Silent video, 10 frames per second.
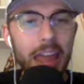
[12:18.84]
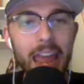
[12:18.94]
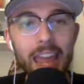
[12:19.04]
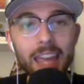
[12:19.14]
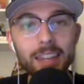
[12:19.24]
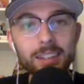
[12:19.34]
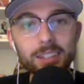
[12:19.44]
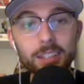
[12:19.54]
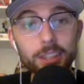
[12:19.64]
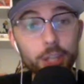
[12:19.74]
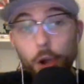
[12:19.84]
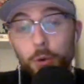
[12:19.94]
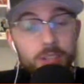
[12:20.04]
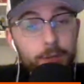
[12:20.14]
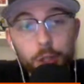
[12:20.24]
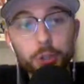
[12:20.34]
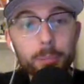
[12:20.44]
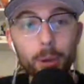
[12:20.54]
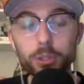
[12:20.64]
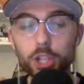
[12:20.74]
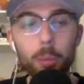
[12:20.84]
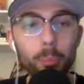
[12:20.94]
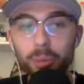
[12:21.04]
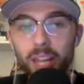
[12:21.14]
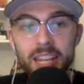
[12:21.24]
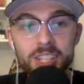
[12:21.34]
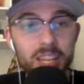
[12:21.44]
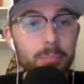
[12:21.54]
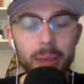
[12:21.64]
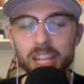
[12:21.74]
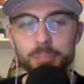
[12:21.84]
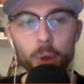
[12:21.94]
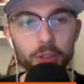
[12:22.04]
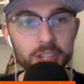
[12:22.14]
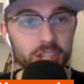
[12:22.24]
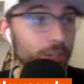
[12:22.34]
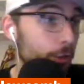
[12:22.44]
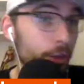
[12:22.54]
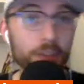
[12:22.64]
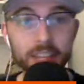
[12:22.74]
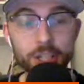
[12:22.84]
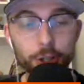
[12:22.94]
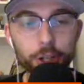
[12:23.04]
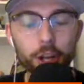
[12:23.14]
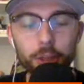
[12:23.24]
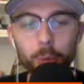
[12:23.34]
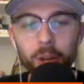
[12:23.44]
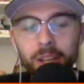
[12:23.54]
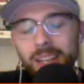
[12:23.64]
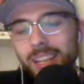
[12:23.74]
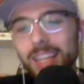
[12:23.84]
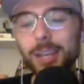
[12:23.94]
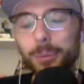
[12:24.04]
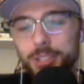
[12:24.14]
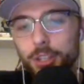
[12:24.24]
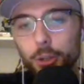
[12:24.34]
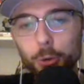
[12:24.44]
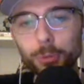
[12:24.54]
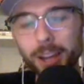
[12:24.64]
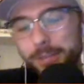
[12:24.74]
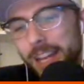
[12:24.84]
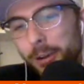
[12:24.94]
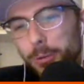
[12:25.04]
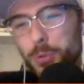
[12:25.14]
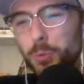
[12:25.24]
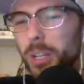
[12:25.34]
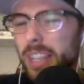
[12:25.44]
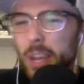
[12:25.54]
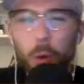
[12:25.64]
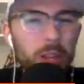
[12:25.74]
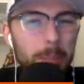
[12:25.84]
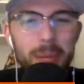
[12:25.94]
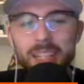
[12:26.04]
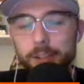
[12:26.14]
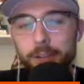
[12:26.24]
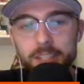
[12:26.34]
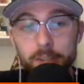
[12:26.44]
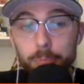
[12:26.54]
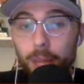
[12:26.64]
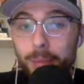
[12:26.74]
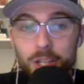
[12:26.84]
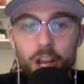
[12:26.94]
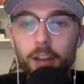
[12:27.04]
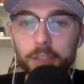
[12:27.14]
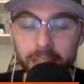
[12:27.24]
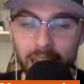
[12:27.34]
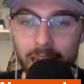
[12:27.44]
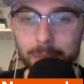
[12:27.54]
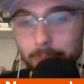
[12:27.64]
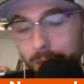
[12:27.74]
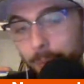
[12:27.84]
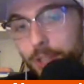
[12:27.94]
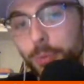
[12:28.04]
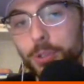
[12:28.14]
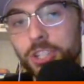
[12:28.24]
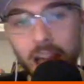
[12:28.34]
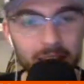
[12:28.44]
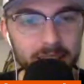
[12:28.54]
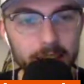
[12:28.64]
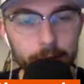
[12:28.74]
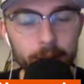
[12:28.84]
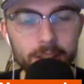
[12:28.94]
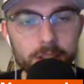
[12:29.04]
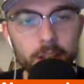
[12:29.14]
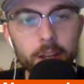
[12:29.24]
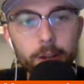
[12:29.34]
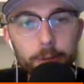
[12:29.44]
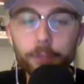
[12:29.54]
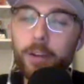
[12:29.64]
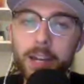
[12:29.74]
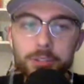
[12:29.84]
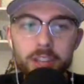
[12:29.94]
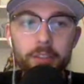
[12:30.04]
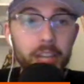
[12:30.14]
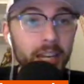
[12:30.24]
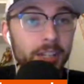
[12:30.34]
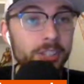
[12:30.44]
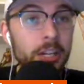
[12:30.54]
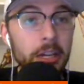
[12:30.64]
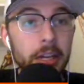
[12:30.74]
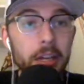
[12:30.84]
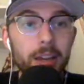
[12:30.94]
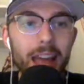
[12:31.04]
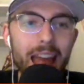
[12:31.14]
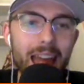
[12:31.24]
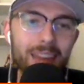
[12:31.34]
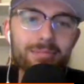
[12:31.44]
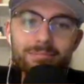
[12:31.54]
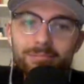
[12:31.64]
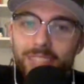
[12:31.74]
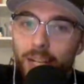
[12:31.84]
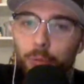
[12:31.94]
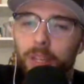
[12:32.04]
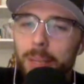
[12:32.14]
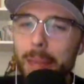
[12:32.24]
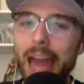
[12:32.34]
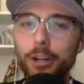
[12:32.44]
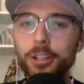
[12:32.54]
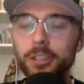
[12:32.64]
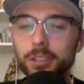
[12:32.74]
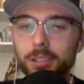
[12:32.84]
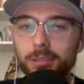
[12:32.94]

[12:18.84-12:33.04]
And the O's have turned the most double plays in baseball this year. You thought they'd turn another one. It was a little rough. Now, it was really the only big defensive blemish of the game. They played much more solid defense for the final seven innings. And did it really matter?